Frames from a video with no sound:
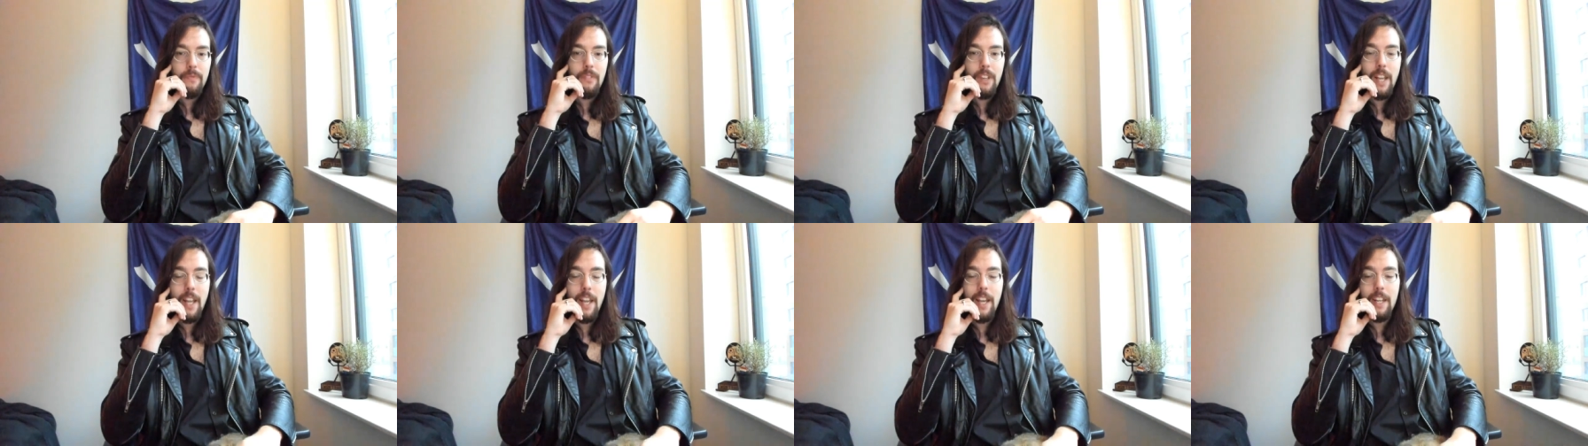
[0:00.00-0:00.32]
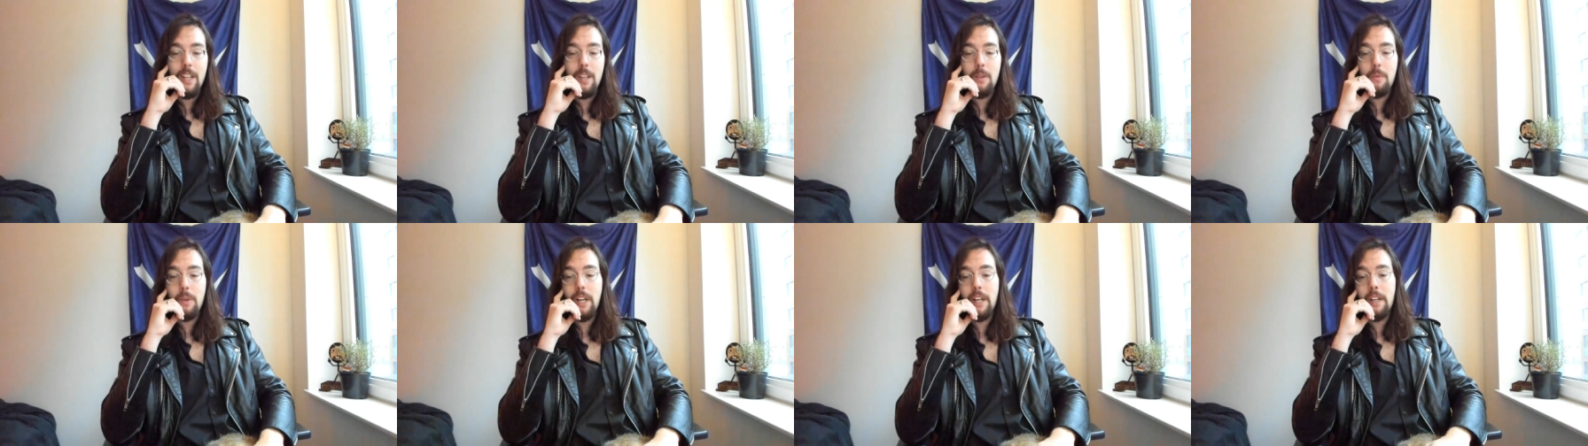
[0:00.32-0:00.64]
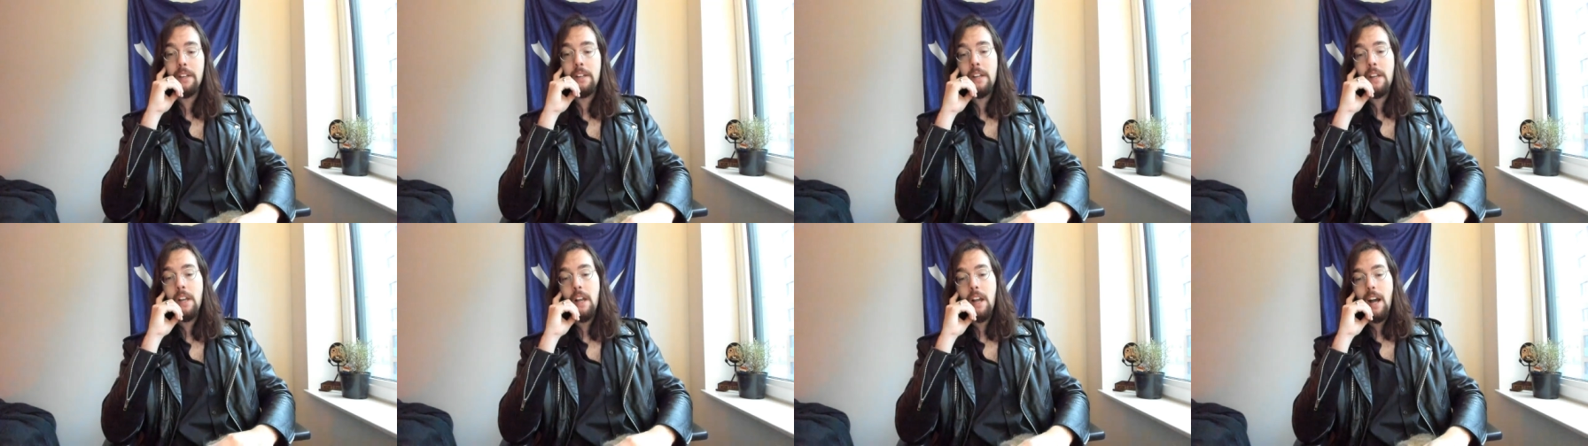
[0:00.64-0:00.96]
Anyway,
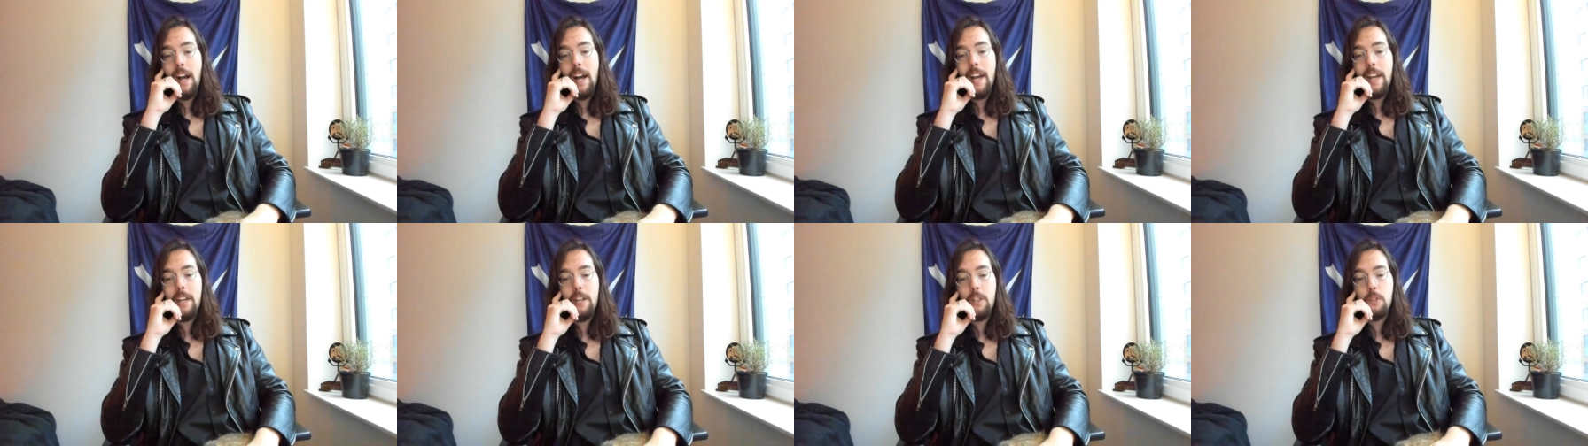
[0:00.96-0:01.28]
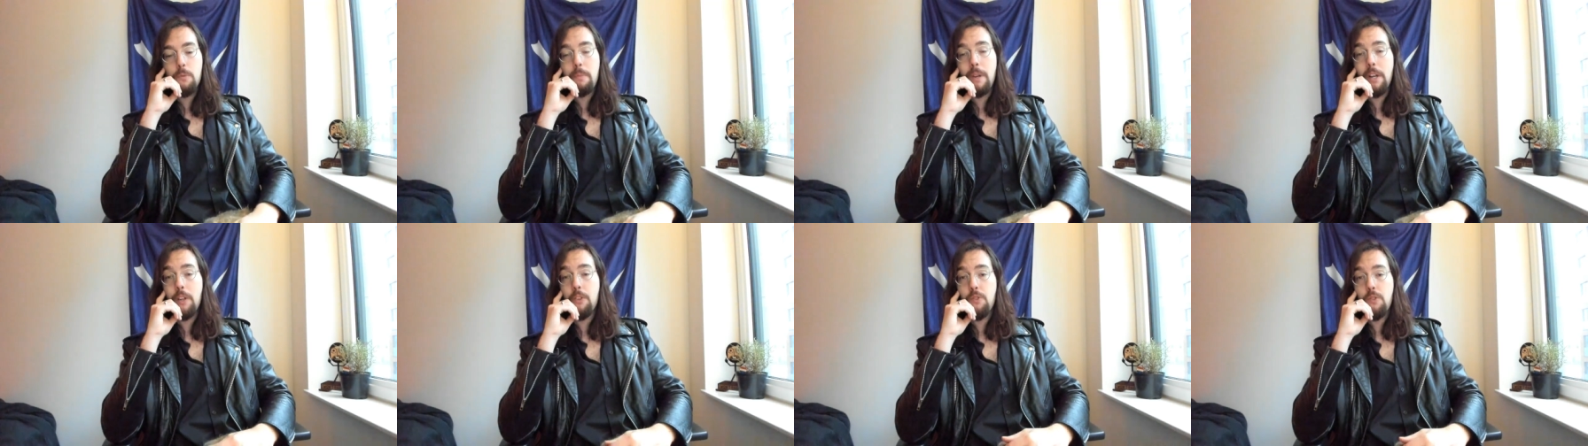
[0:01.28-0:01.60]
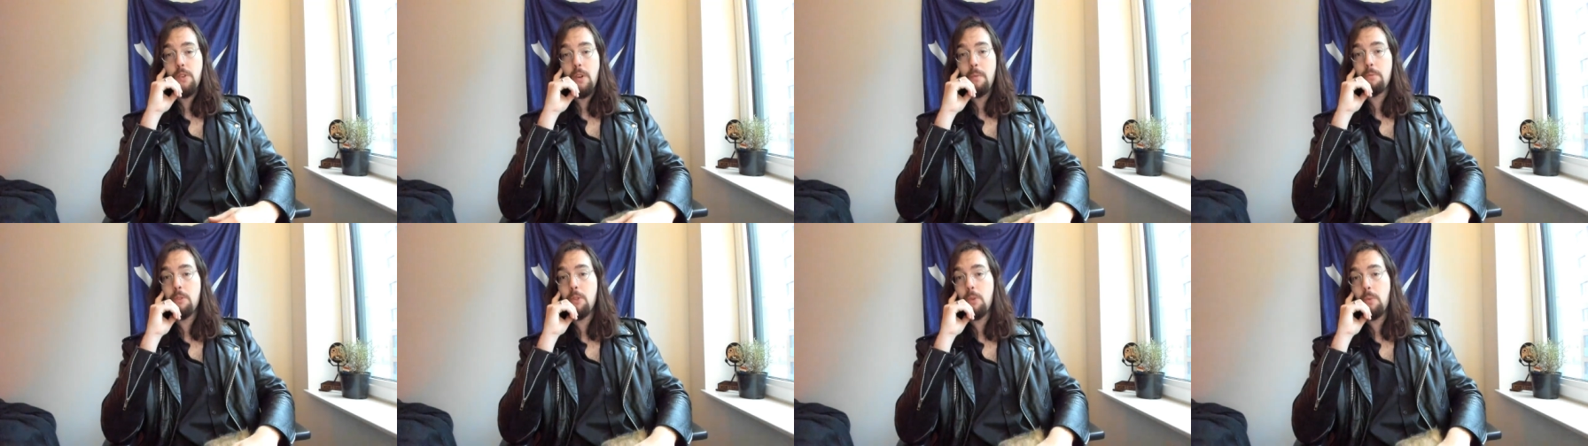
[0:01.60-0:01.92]
I expect
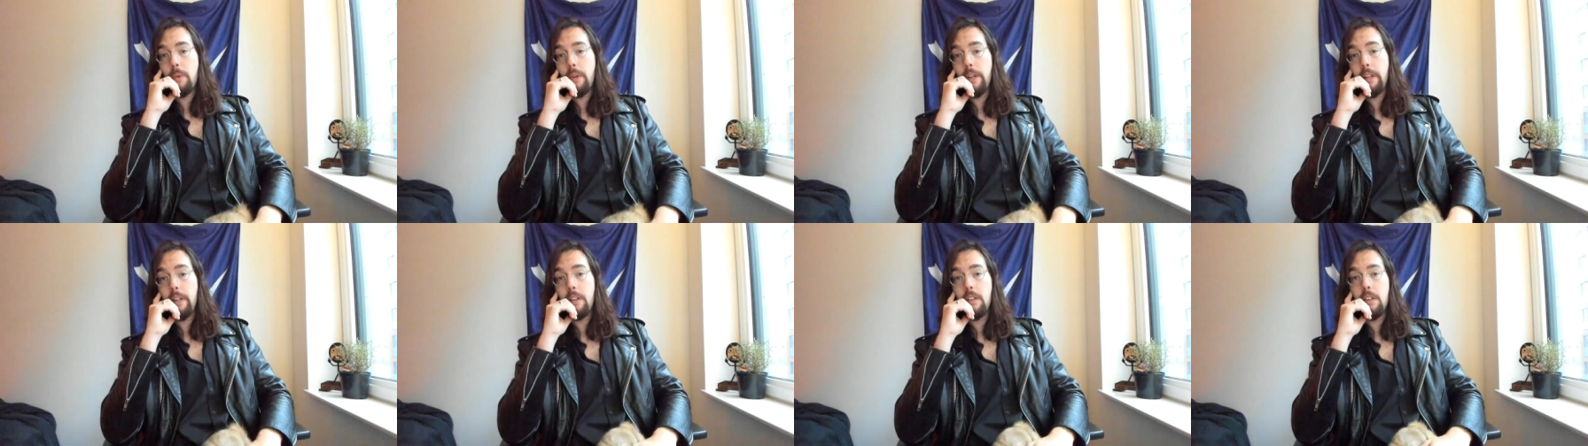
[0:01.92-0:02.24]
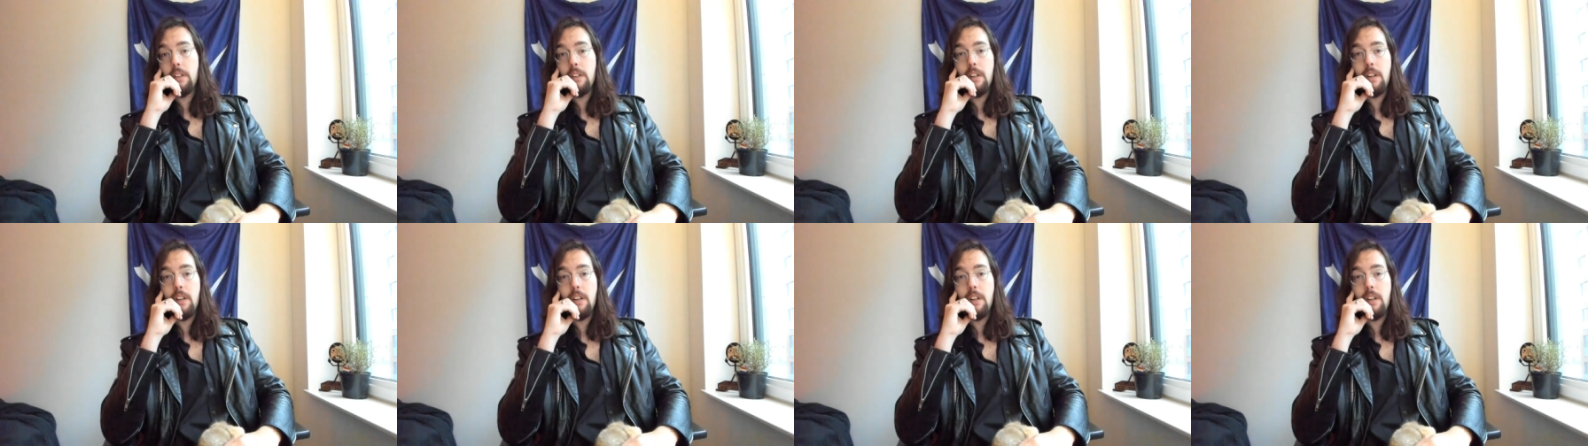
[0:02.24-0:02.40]
Trump to win,